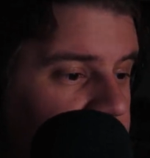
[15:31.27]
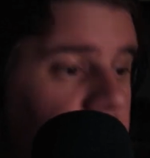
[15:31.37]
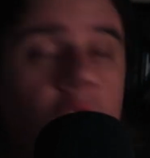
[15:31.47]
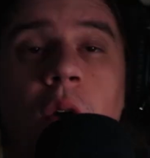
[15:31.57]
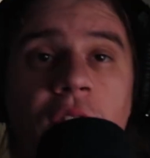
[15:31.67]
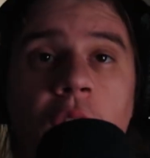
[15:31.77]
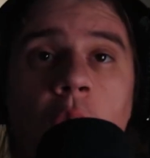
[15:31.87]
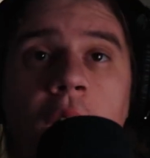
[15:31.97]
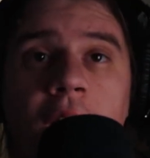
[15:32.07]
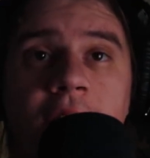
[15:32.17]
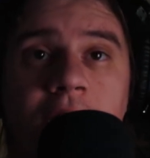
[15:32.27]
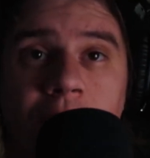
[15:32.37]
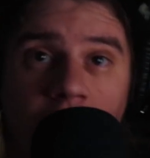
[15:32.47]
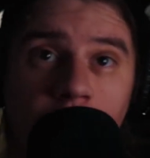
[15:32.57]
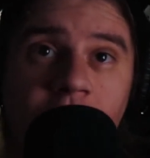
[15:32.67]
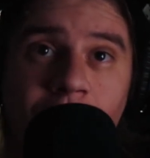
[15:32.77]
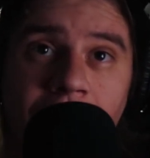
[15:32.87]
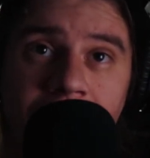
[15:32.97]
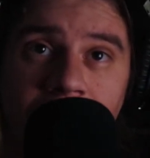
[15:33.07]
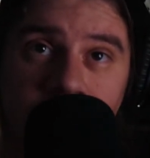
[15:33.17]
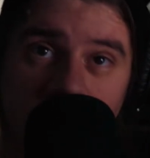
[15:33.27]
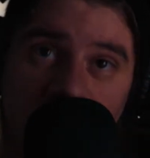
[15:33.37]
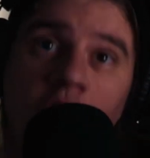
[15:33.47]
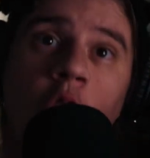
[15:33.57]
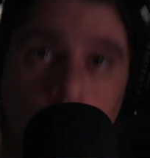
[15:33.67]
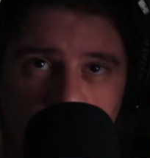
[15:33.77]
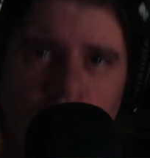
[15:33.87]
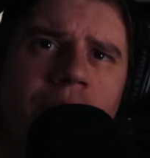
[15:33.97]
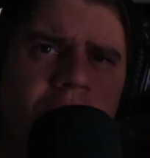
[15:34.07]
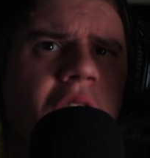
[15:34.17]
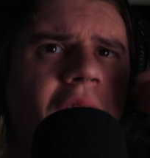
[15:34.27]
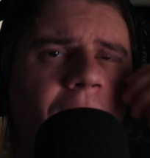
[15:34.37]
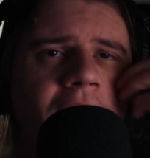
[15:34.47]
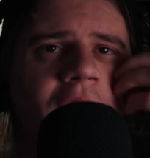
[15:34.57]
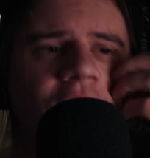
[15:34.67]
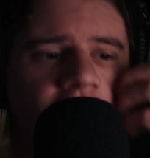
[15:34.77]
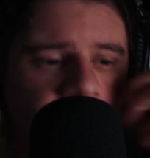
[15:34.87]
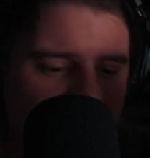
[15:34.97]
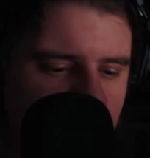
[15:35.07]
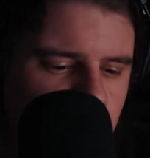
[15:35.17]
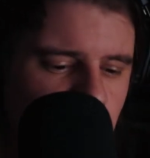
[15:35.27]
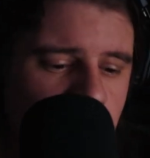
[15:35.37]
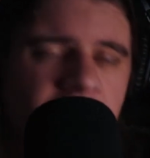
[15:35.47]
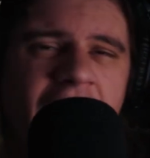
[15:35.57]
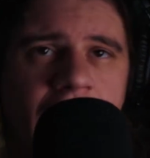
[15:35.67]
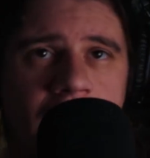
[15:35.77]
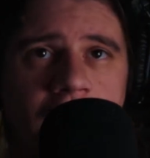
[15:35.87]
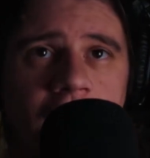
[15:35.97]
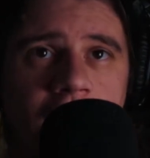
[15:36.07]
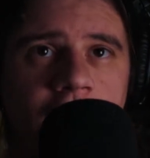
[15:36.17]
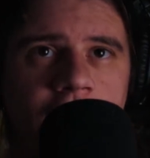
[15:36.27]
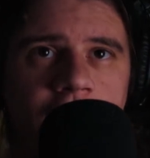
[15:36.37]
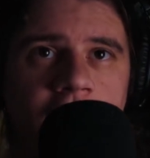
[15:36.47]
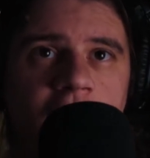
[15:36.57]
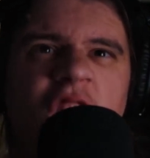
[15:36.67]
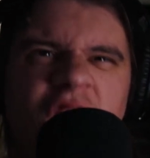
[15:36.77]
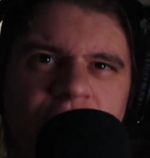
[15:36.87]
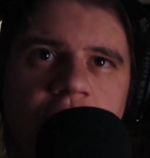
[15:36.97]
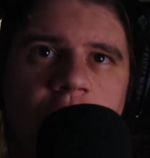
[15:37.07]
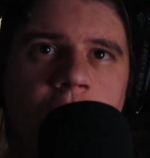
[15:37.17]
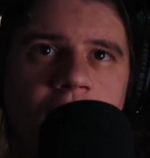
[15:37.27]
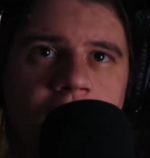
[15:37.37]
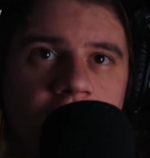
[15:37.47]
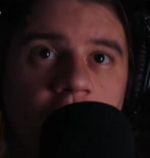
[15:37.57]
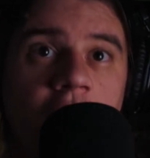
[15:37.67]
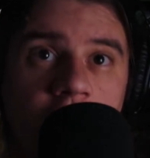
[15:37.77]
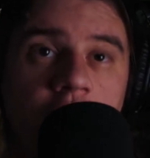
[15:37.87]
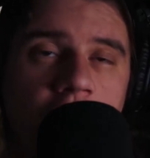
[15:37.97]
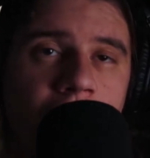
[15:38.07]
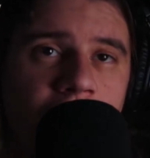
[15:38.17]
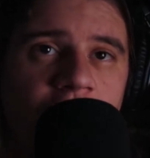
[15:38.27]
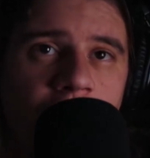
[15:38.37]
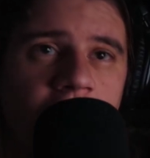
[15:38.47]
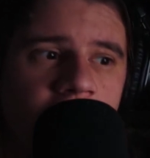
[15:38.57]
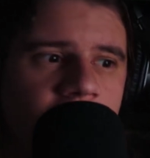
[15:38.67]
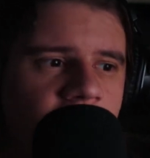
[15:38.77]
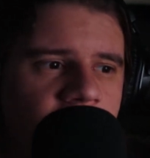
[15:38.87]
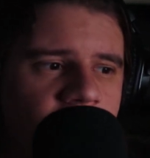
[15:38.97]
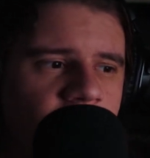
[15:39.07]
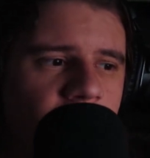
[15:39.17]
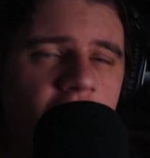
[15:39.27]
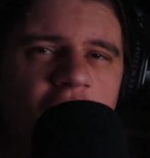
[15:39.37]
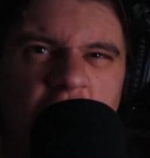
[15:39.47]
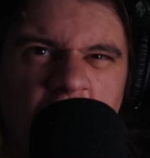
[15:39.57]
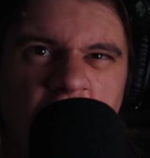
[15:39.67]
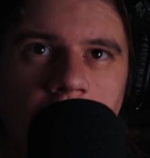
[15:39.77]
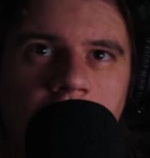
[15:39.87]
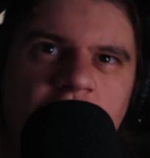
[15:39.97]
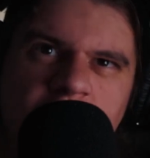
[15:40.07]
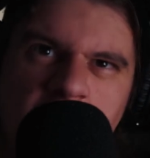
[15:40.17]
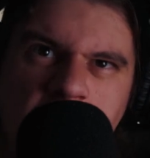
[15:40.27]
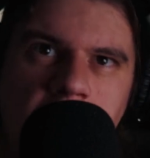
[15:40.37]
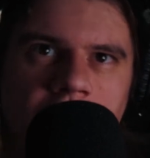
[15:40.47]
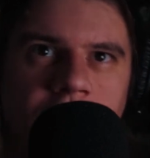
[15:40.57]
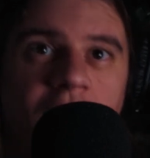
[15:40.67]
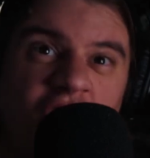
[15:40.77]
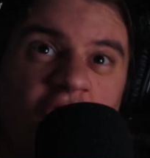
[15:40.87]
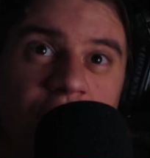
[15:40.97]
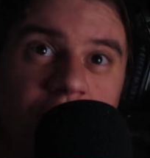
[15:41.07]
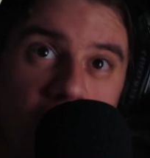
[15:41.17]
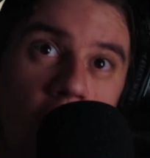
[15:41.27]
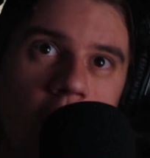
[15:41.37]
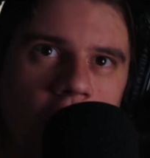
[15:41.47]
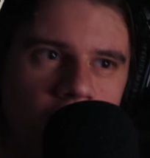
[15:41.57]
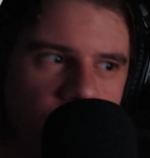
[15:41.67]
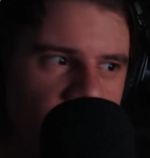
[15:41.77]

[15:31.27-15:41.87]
So if you're working on something, you need some ideas, drop some comments. I'll fucking give you like 80 ideas. I'll give you so many ideas, you're like, stop giving me ideas. And I'll be like, no, here's more. I thought of some more.